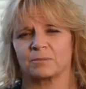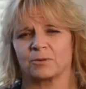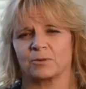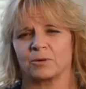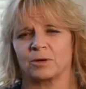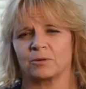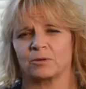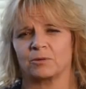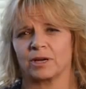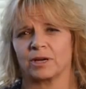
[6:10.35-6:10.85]

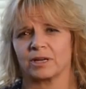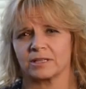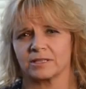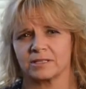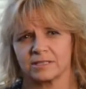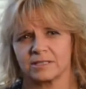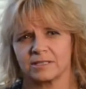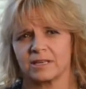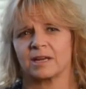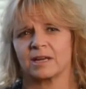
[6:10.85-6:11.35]
point where I could
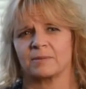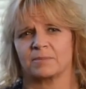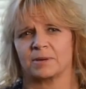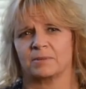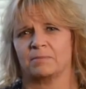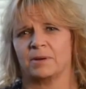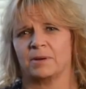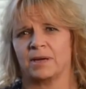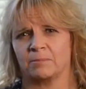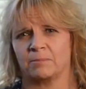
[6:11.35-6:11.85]
sit up
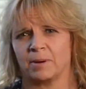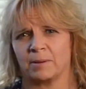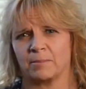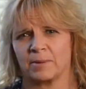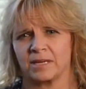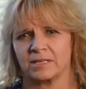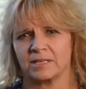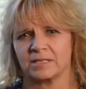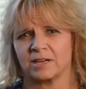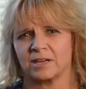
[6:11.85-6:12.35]
in bed by
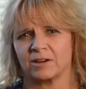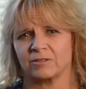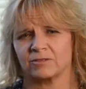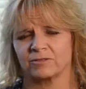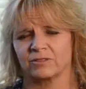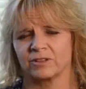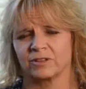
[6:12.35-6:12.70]
myself.